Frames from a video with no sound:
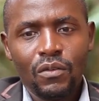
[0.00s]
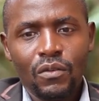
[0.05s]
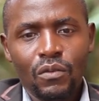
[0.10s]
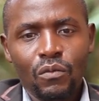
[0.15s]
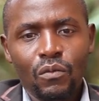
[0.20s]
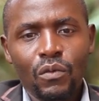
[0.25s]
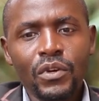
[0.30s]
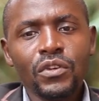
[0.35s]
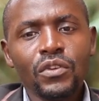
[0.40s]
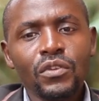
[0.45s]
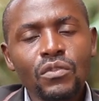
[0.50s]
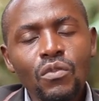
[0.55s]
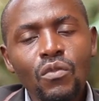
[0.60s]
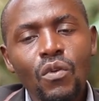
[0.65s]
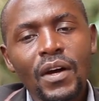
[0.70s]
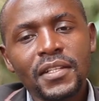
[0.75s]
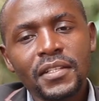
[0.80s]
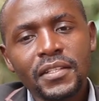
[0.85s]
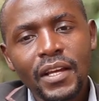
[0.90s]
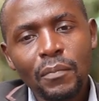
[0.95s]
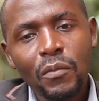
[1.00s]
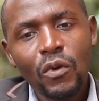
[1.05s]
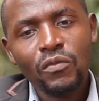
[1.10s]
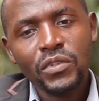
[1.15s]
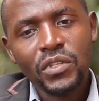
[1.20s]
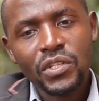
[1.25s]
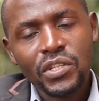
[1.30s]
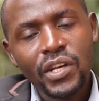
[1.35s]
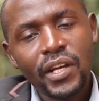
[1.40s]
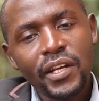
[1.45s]
when you look at some of
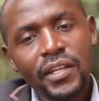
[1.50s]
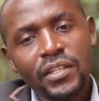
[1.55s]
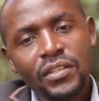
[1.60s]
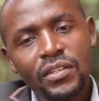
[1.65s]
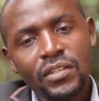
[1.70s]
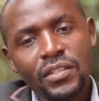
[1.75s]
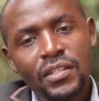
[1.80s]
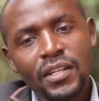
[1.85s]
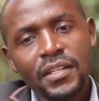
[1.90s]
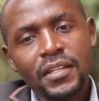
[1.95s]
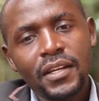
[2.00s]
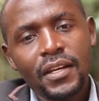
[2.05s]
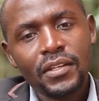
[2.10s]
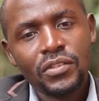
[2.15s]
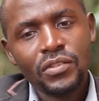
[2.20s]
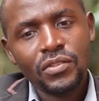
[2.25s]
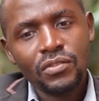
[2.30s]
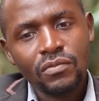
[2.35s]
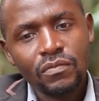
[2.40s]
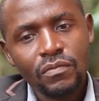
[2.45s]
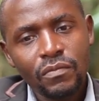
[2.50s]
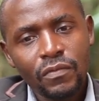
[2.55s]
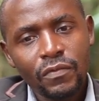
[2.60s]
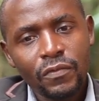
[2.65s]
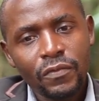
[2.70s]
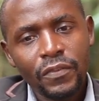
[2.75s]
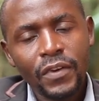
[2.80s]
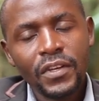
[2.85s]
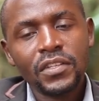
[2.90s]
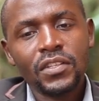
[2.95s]
the challenges that are
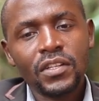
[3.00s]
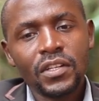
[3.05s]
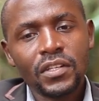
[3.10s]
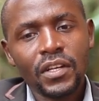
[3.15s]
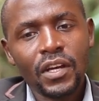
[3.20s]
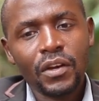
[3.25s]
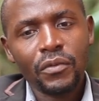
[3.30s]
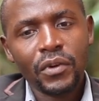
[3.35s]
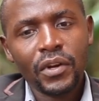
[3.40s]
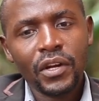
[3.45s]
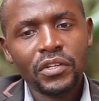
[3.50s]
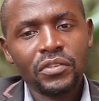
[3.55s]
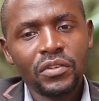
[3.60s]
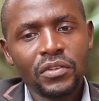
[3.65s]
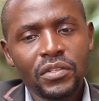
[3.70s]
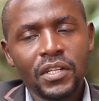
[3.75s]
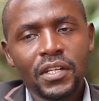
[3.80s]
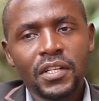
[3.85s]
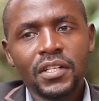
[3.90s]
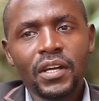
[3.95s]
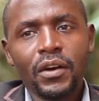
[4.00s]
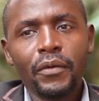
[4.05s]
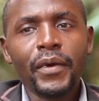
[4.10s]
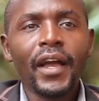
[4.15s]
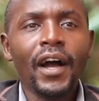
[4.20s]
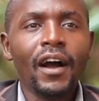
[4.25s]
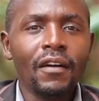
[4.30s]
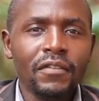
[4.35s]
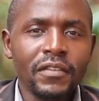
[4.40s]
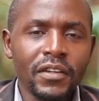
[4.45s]
facing the agriculture sector, we
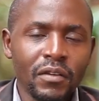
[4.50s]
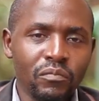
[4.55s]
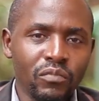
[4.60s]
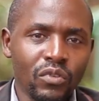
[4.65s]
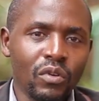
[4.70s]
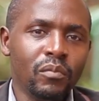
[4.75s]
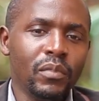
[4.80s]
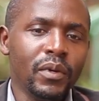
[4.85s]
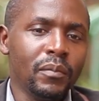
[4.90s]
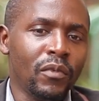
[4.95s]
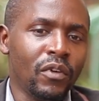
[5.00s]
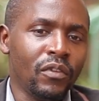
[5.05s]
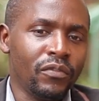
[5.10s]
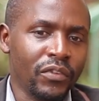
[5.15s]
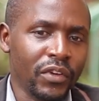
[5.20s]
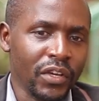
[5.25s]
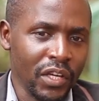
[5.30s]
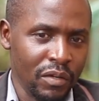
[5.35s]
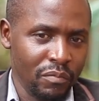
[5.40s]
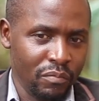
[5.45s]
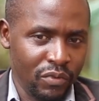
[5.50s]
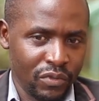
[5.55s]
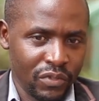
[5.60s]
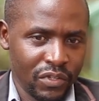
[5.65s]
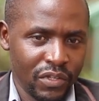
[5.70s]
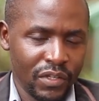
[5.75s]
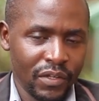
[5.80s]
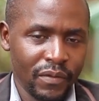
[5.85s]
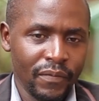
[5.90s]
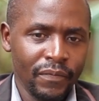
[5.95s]
have the problem of
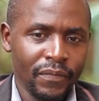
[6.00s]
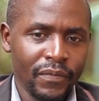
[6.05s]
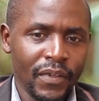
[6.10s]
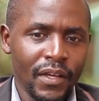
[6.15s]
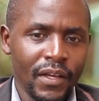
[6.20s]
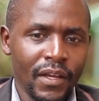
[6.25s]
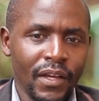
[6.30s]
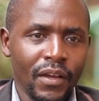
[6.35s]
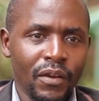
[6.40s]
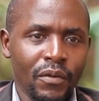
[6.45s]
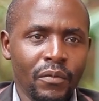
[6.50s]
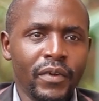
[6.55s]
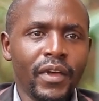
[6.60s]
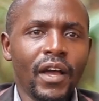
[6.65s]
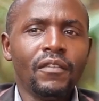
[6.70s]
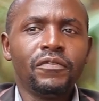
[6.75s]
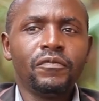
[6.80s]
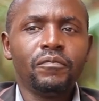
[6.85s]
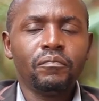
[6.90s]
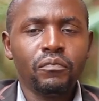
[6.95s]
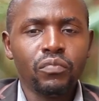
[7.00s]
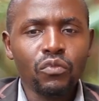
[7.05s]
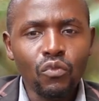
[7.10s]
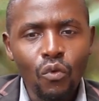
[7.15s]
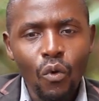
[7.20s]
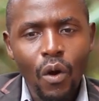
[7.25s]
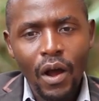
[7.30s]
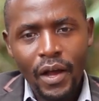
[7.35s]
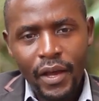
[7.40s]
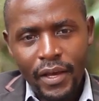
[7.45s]
inputs. We have
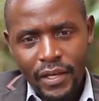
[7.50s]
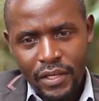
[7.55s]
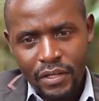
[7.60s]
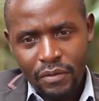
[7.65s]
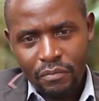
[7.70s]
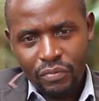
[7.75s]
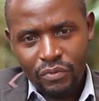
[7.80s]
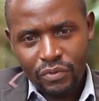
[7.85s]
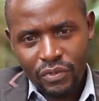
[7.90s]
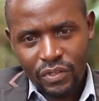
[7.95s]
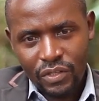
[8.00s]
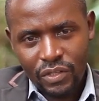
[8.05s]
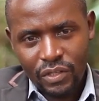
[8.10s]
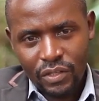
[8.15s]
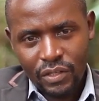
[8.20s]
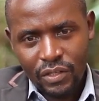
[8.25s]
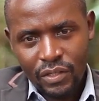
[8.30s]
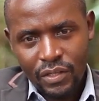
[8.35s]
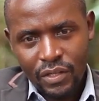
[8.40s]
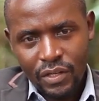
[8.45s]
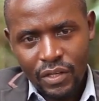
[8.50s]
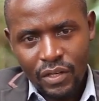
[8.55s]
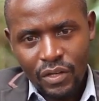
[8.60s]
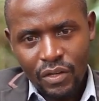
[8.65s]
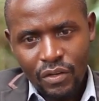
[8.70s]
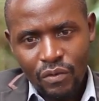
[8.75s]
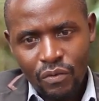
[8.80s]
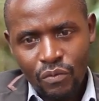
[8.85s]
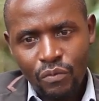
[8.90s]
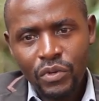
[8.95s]
poor inputs,
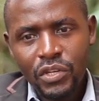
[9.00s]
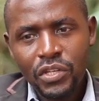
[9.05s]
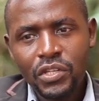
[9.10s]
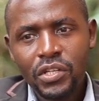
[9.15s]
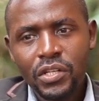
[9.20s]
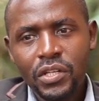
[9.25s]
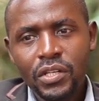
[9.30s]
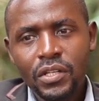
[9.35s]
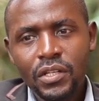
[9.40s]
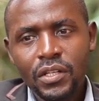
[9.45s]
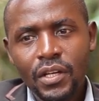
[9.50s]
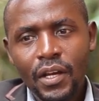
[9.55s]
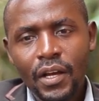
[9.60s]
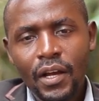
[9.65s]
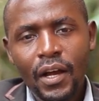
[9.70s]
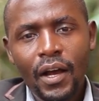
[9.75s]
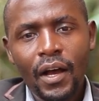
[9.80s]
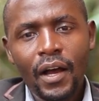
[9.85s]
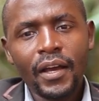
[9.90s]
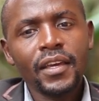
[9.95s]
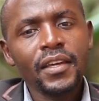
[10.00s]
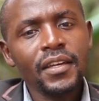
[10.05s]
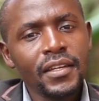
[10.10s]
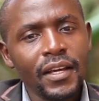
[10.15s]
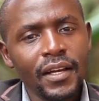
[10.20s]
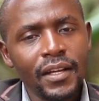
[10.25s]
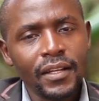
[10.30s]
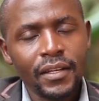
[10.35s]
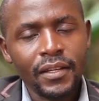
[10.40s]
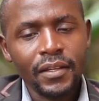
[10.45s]
which are
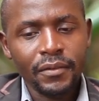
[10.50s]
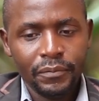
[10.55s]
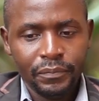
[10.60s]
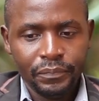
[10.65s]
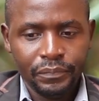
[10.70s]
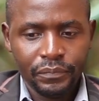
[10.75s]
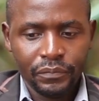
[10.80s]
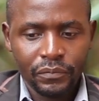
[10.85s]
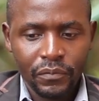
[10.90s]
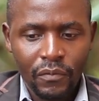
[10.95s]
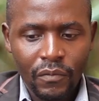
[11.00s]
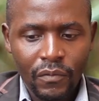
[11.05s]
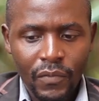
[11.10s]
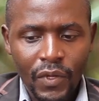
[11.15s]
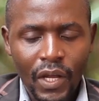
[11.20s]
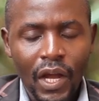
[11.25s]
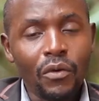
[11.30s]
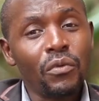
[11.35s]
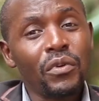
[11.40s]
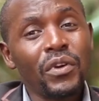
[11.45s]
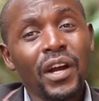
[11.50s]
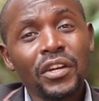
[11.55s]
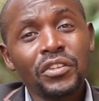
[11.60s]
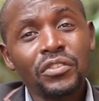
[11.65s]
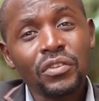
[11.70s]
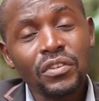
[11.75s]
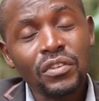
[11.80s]
hindering agricultural